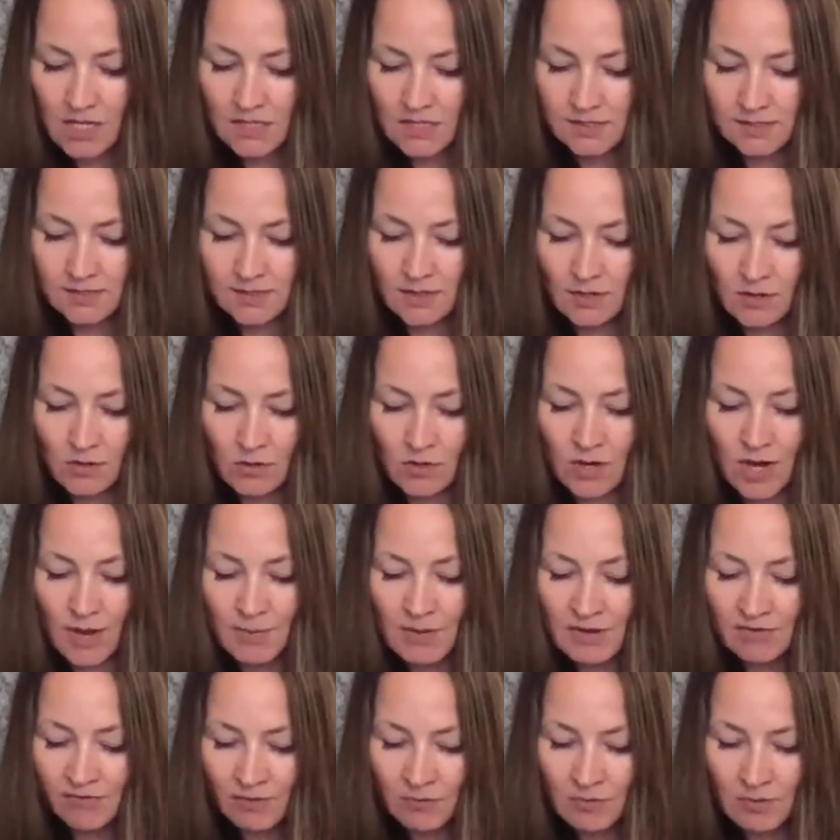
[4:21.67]
So
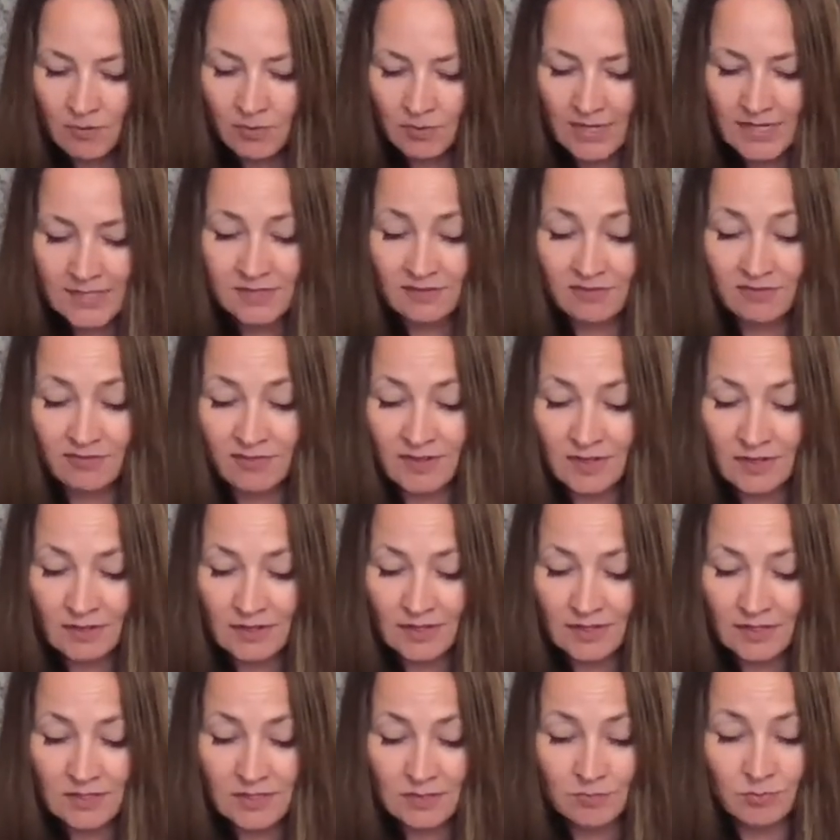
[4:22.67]
coming from a place of
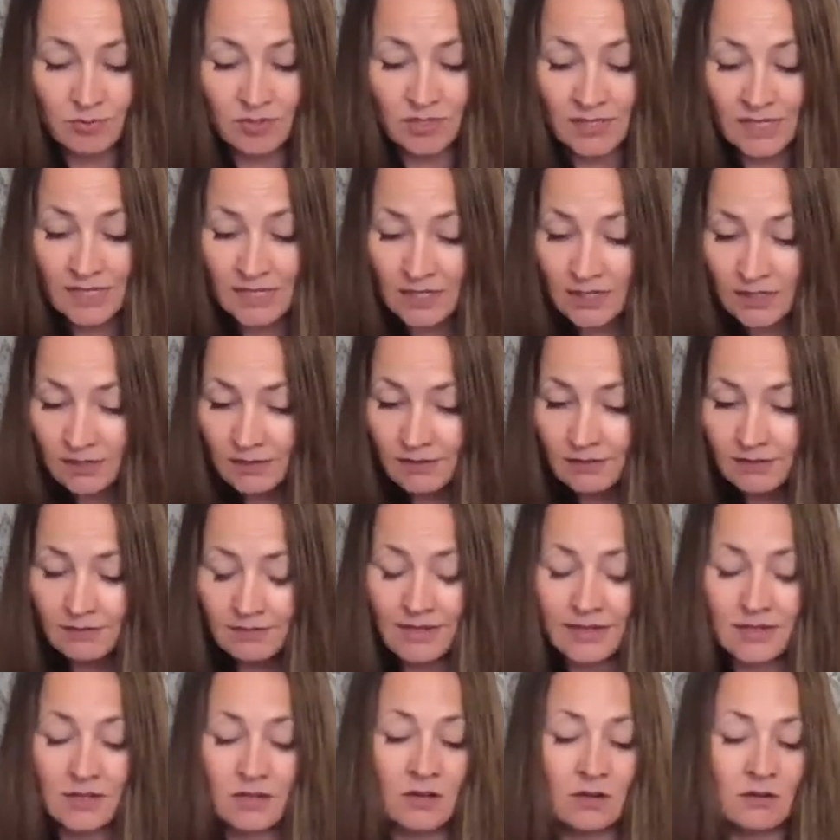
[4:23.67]
feeling depleted,
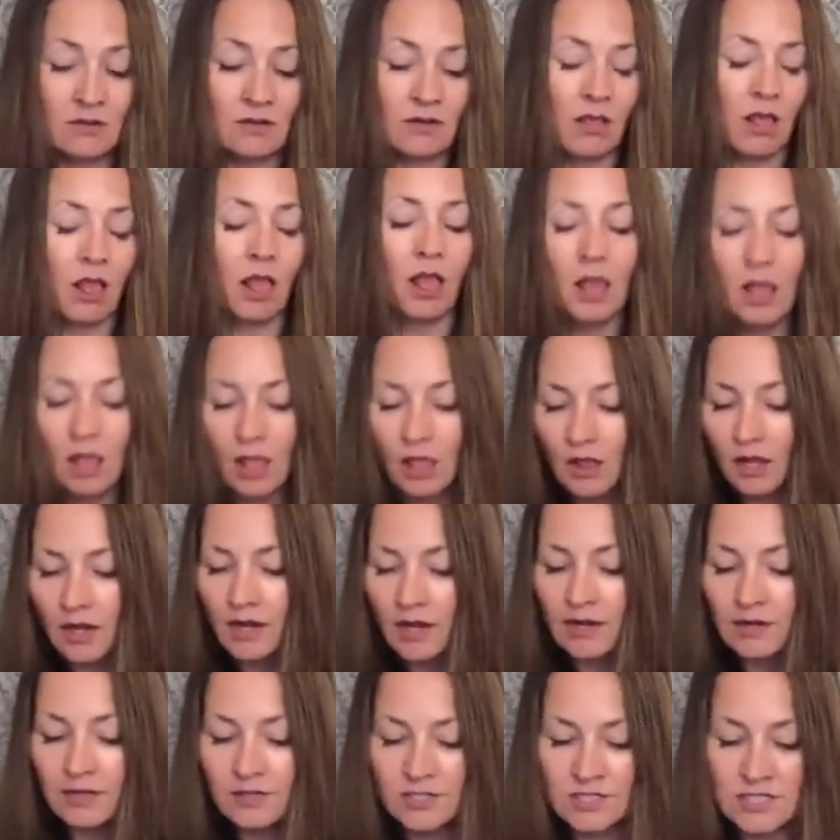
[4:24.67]
like your
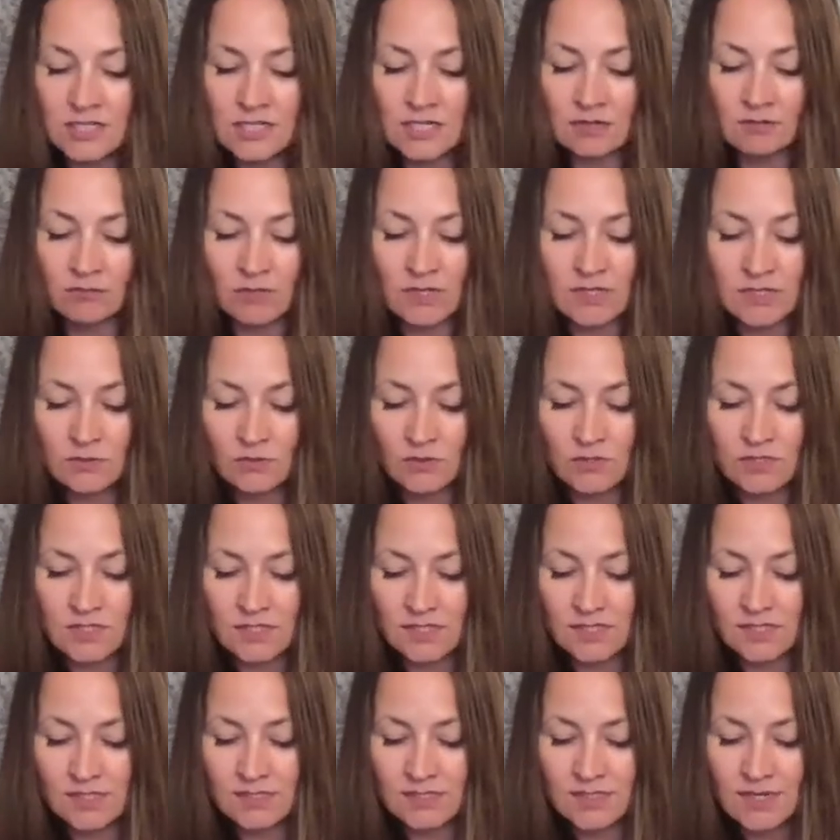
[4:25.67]
energy and
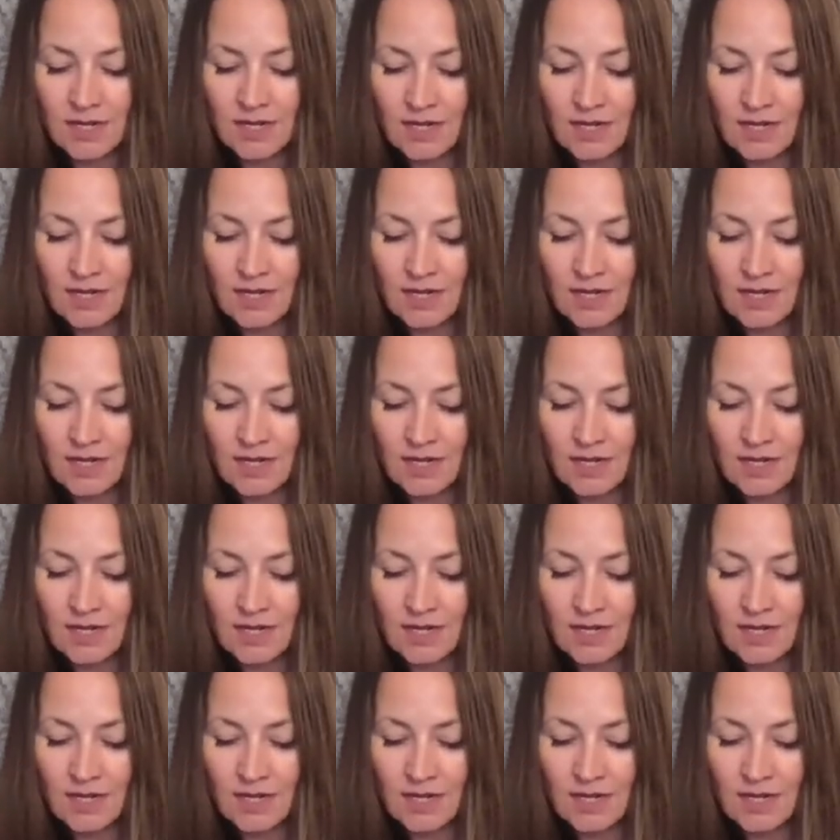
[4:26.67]
resources